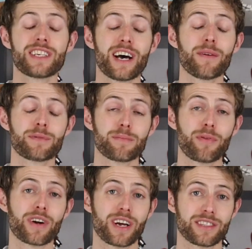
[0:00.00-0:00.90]
to help
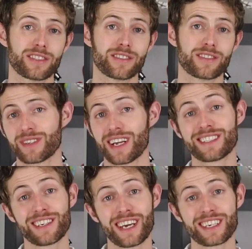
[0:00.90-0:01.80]
support us.
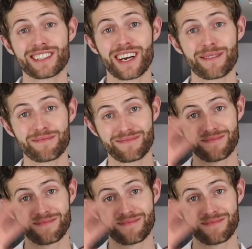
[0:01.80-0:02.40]
Until next time,